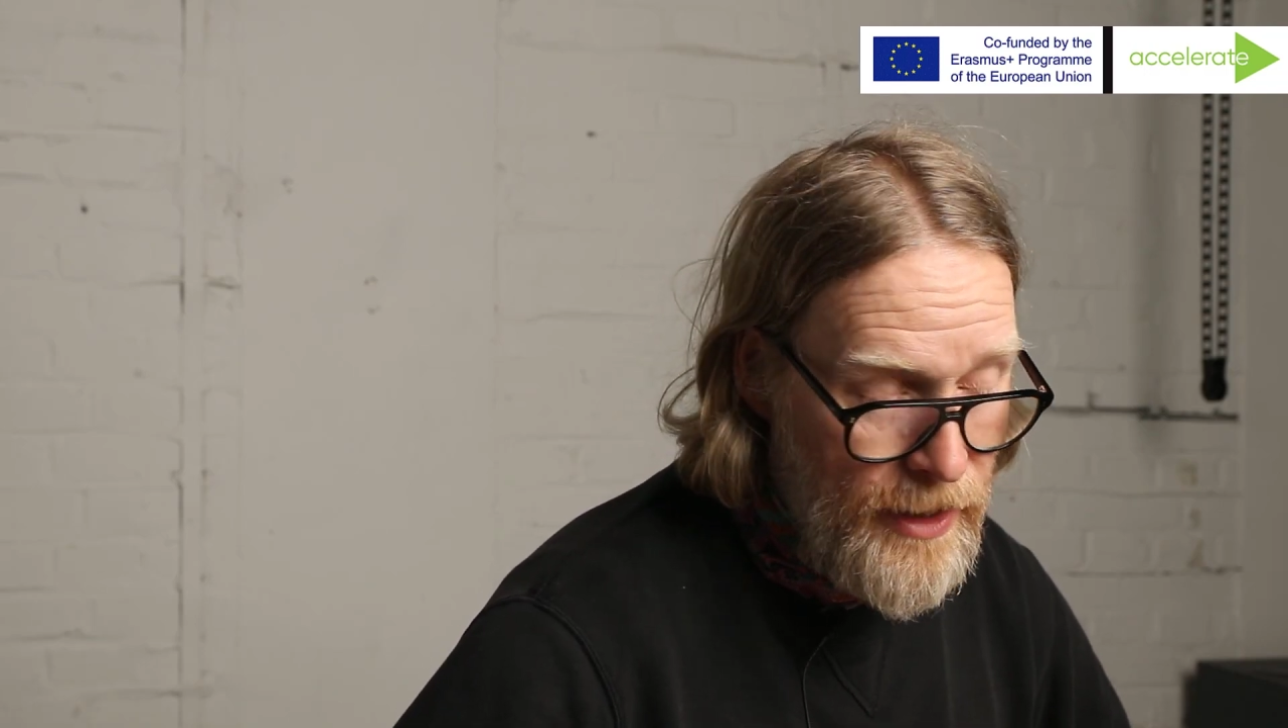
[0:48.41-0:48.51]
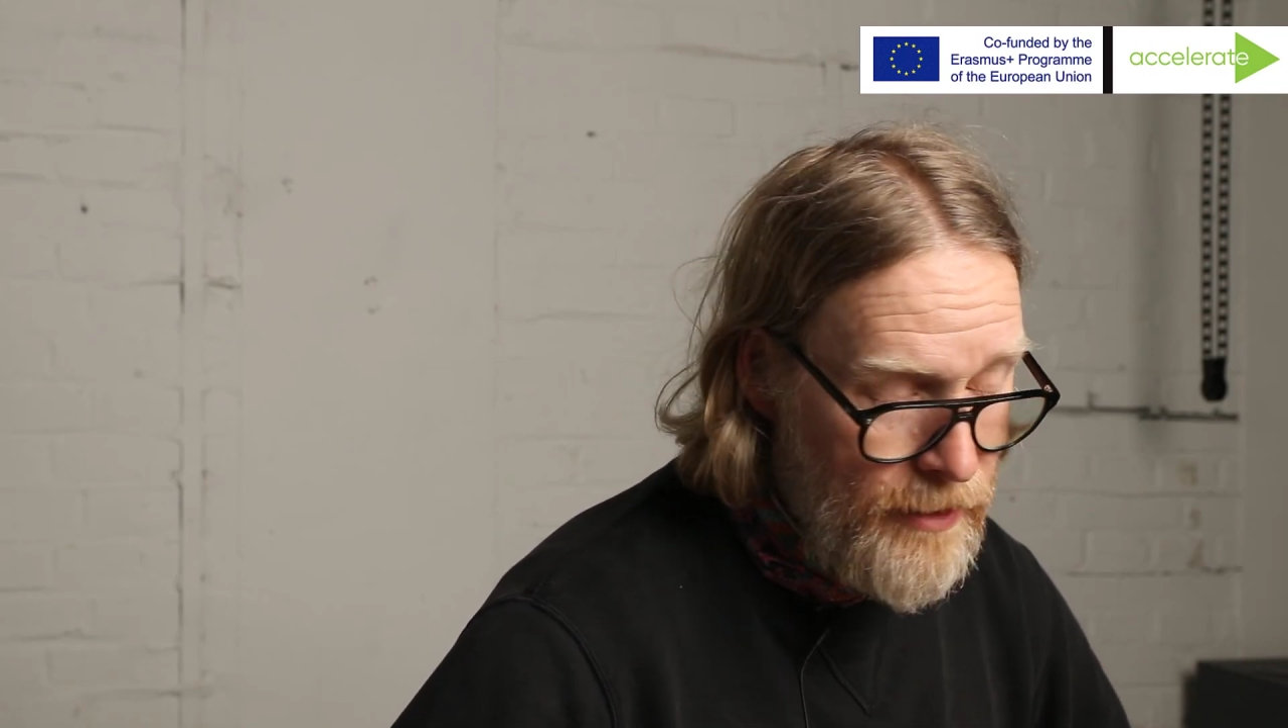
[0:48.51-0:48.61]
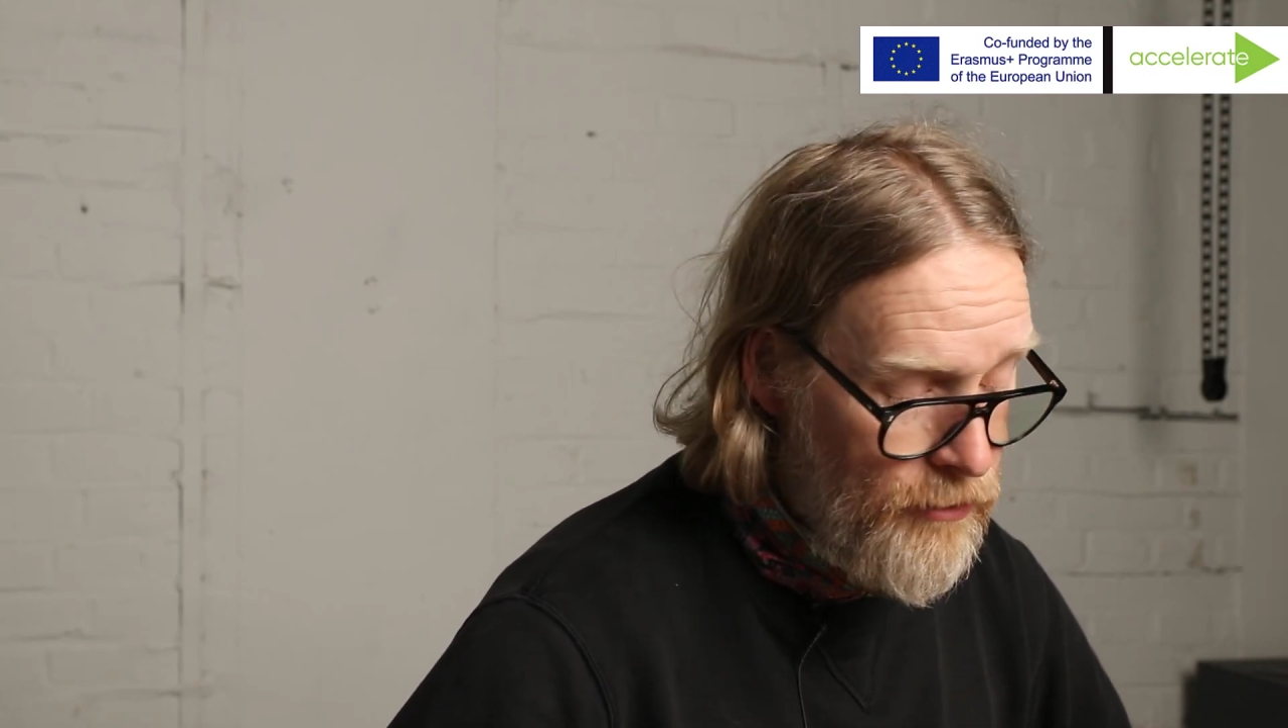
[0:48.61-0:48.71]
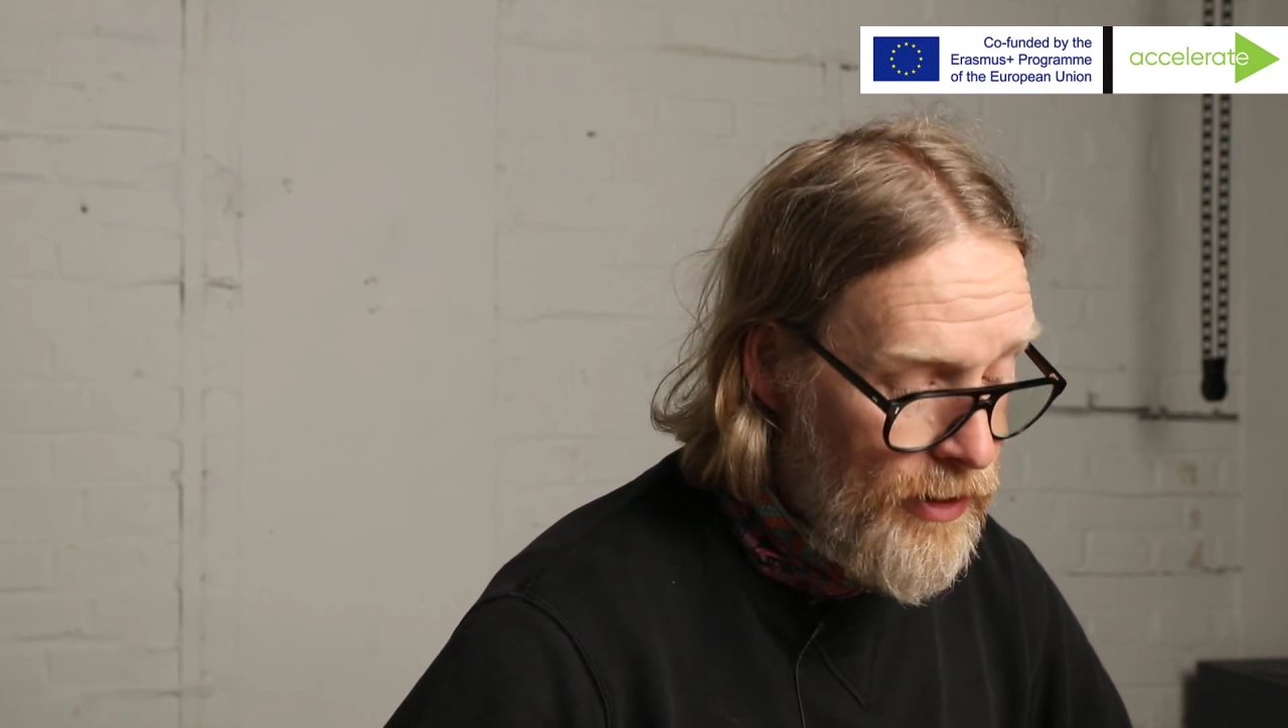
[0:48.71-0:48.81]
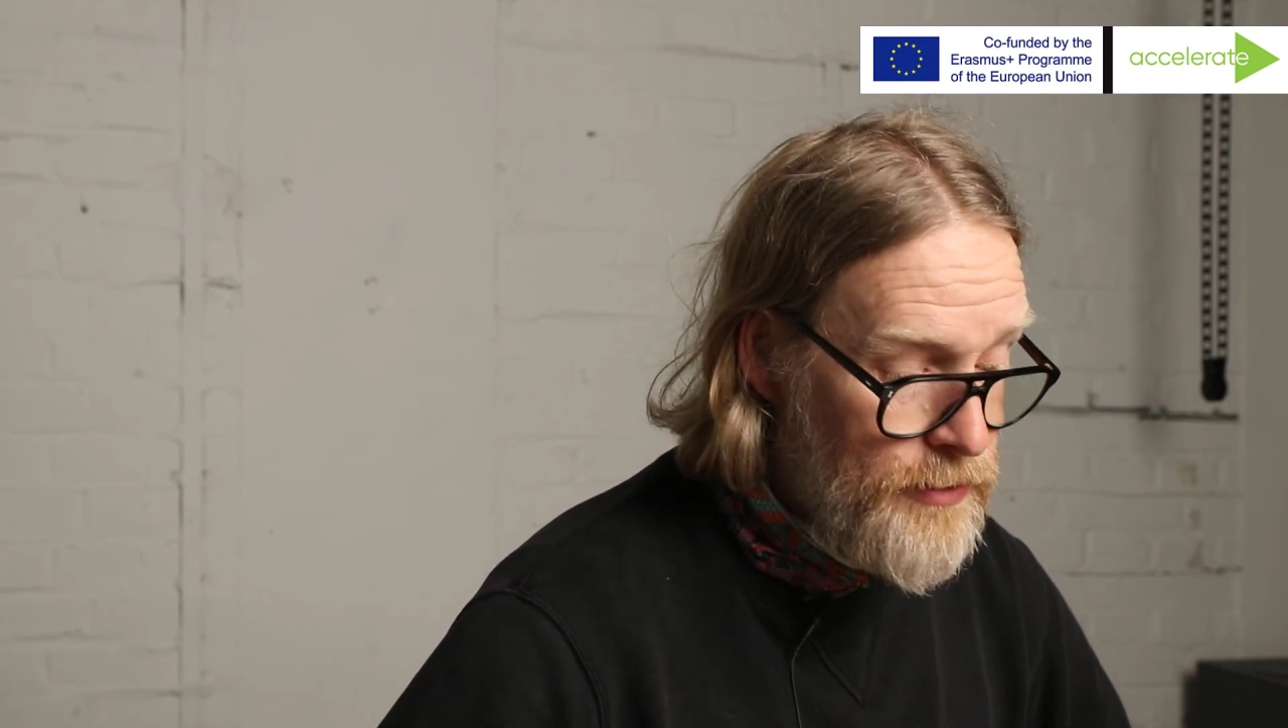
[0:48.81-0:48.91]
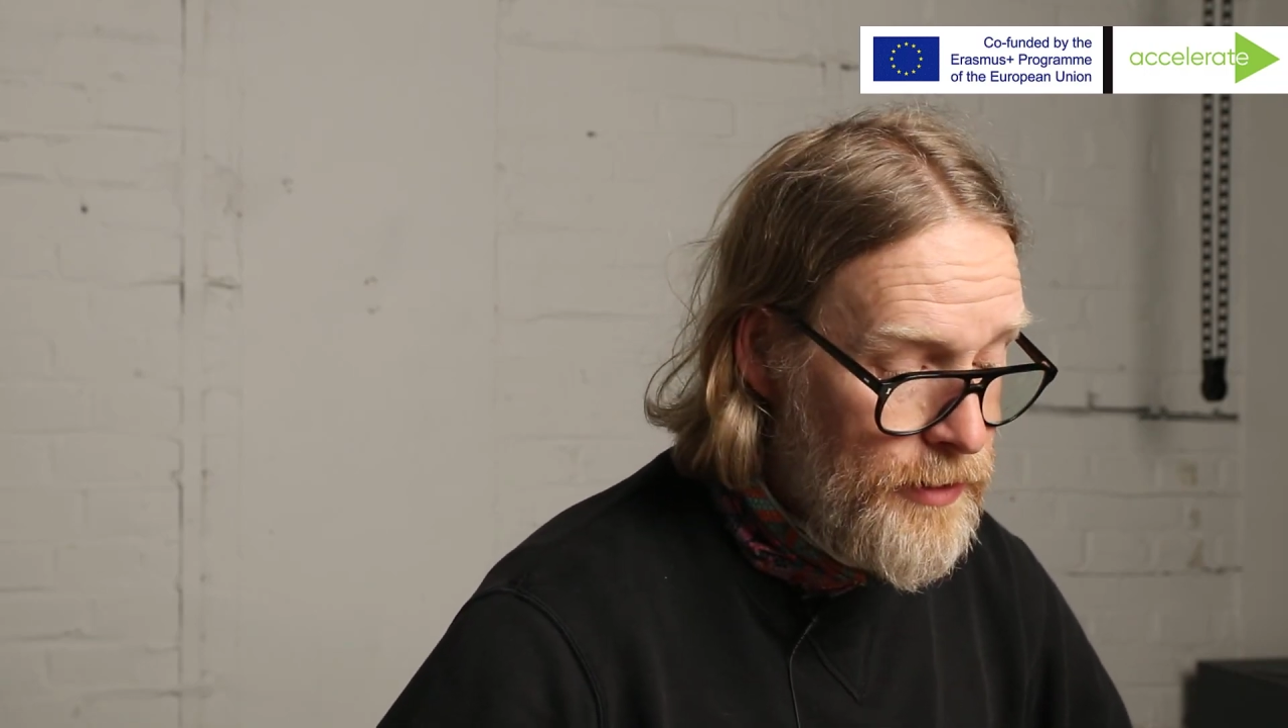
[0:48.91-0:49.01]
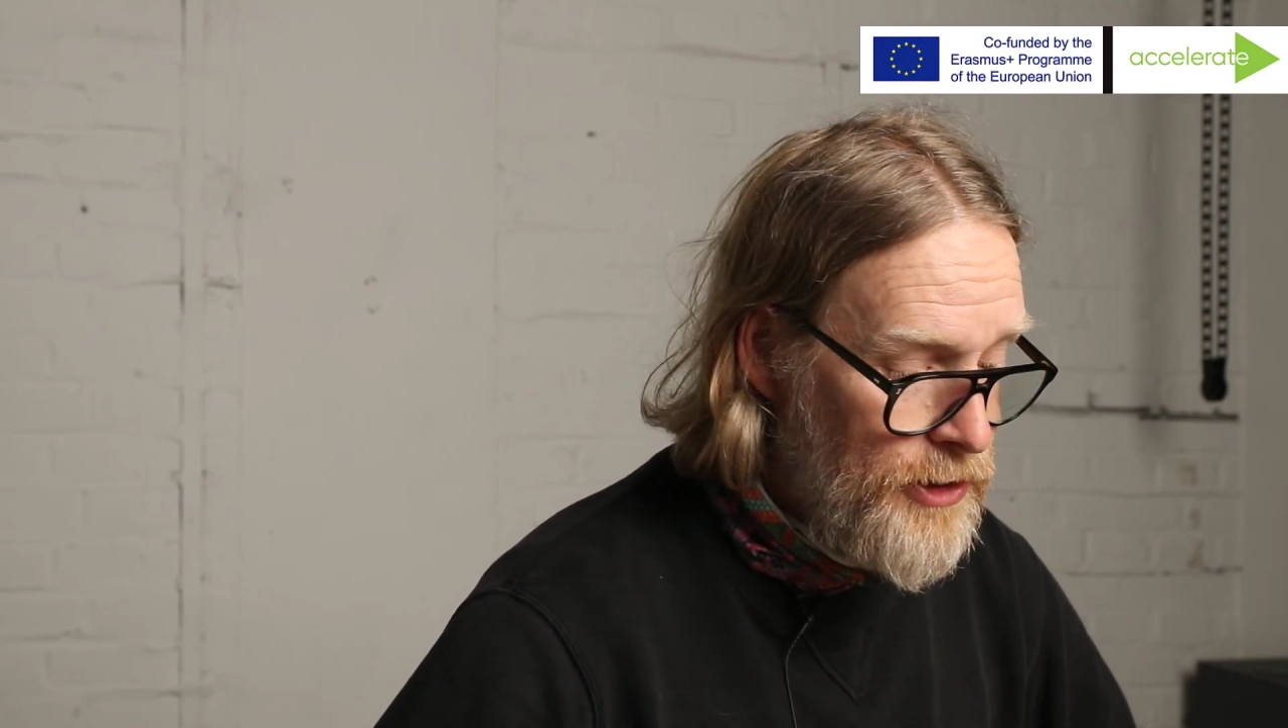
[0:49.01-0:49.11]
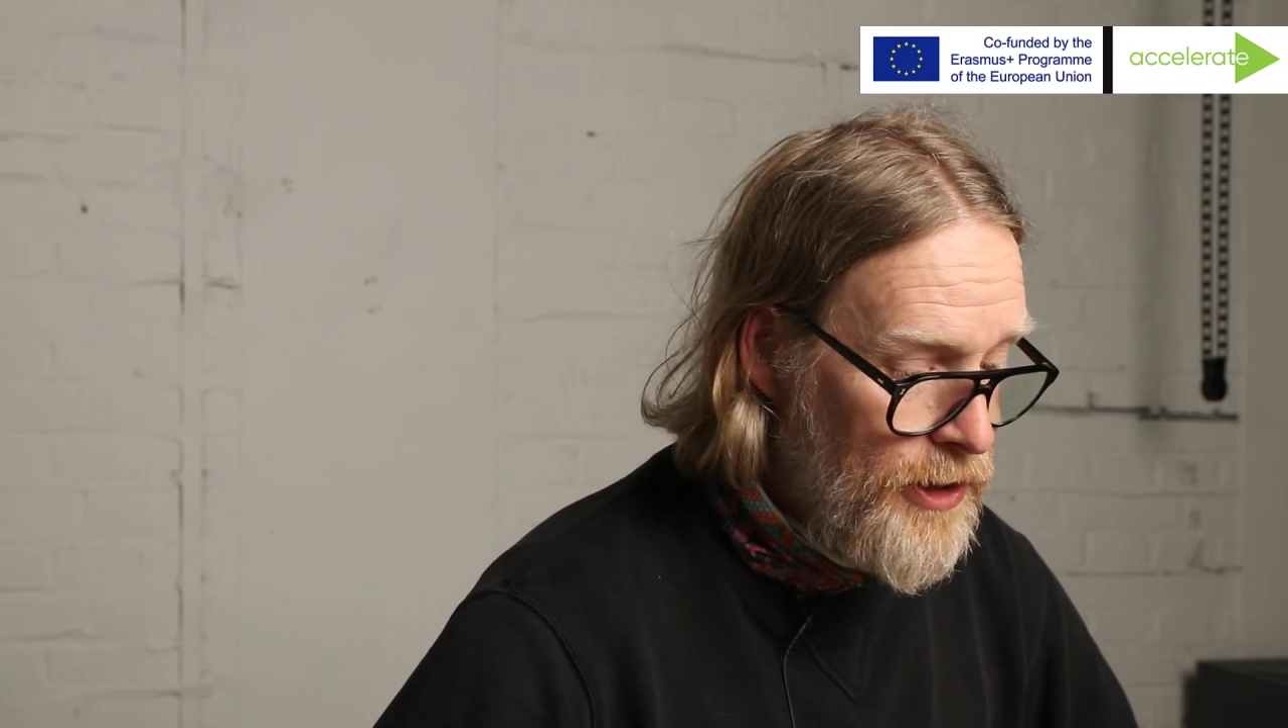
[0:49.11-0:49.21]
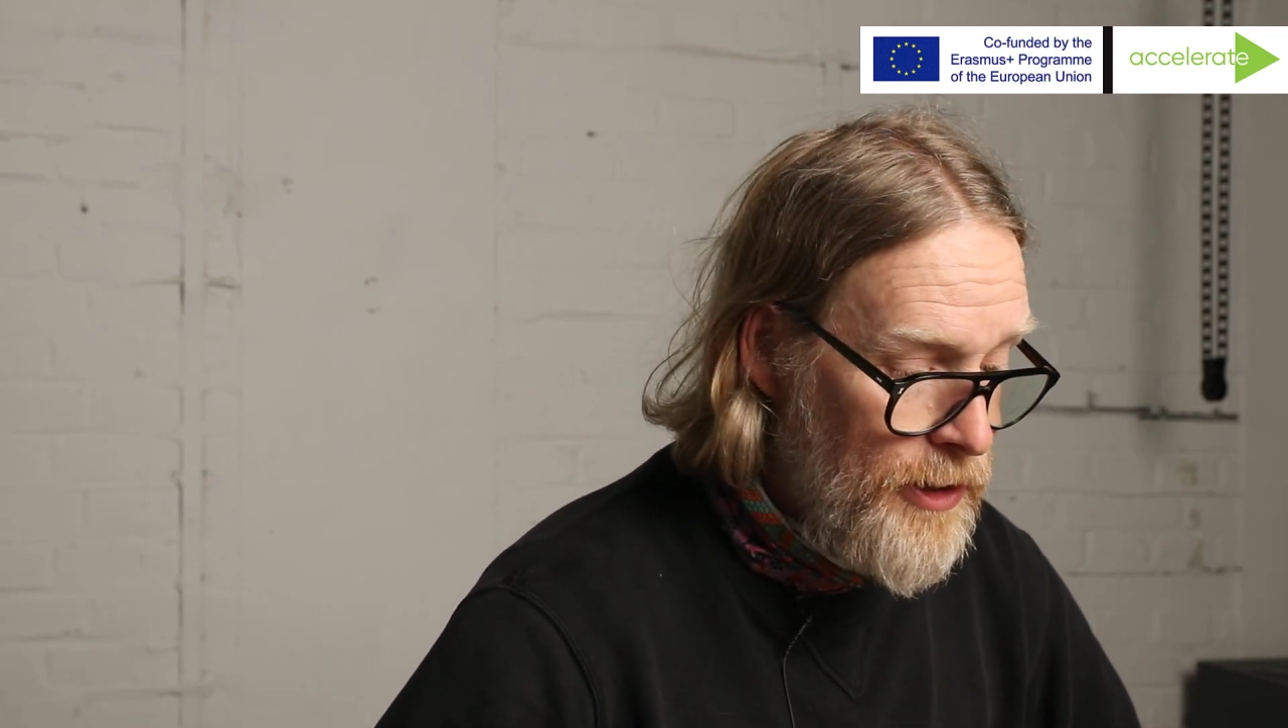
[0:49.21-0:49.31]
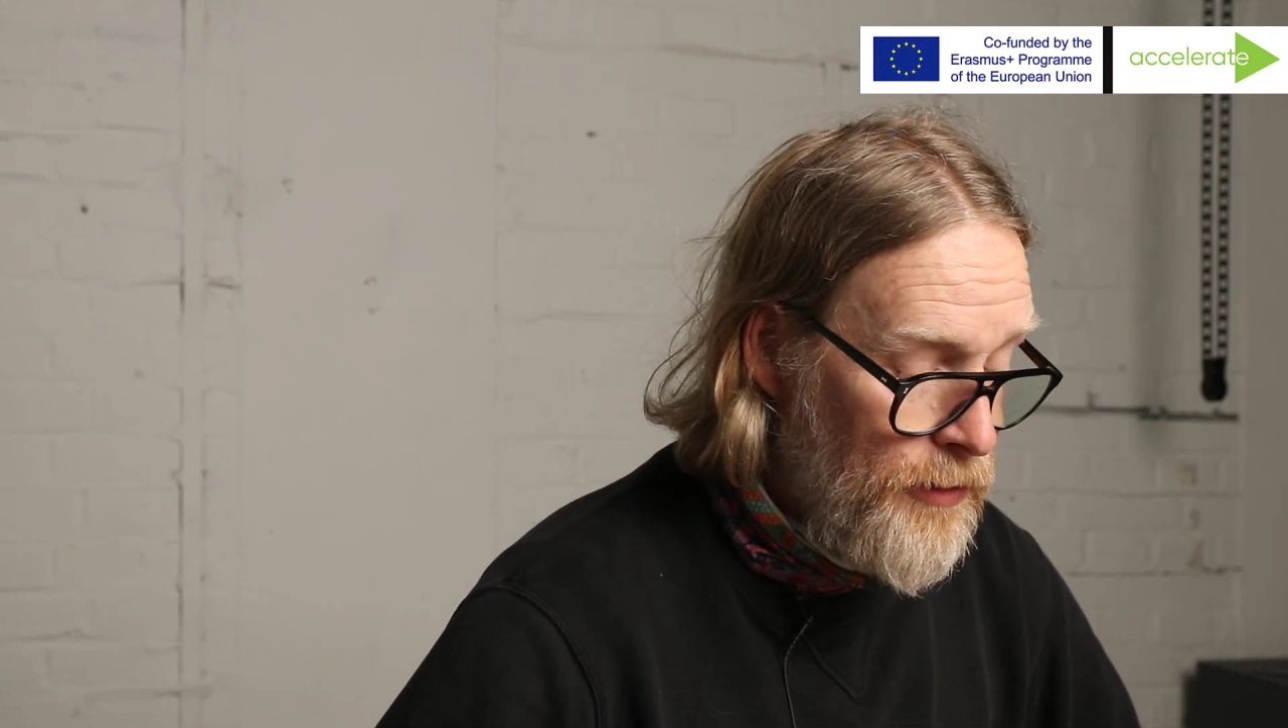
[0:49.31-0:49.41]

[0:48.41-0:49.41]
undergraduate journey,